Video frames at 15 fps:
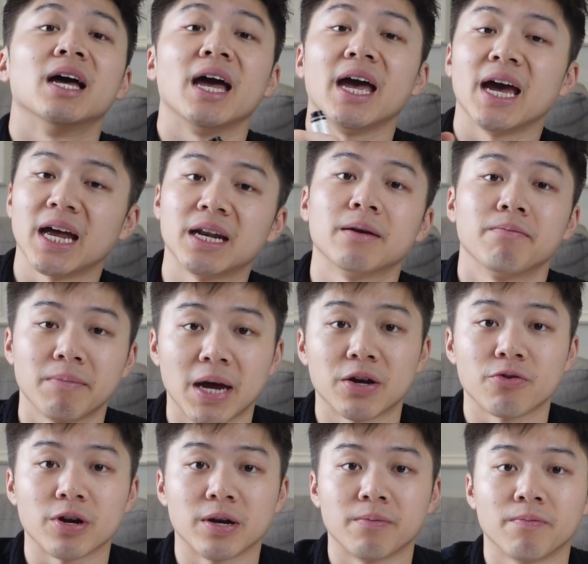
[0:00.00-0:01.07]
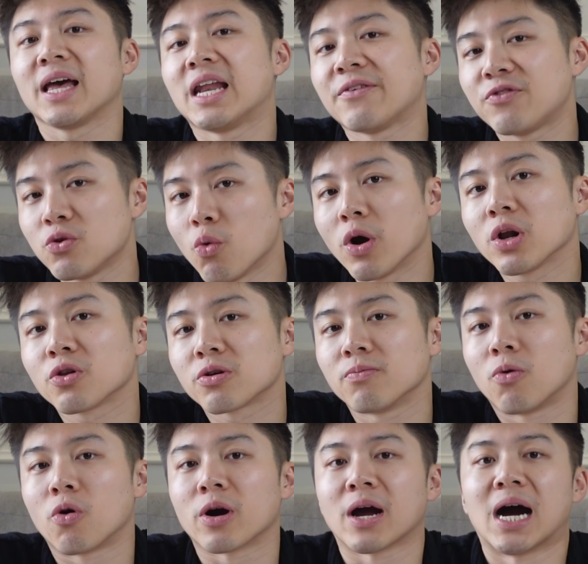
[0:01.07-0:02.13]
and Mandarin. And if you want to learn
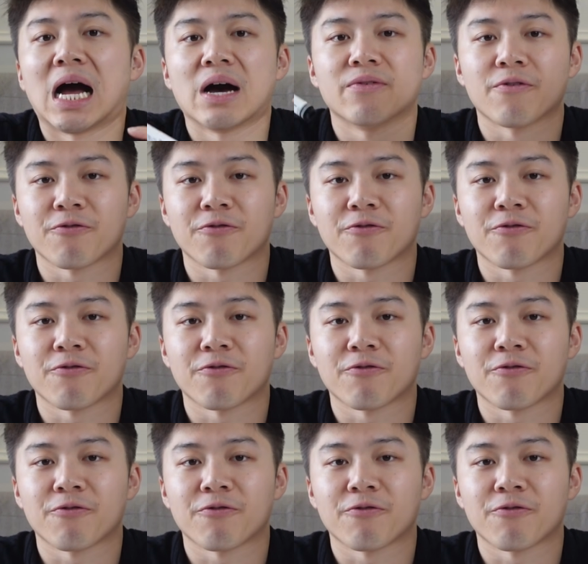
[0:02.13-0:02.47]
more, I have a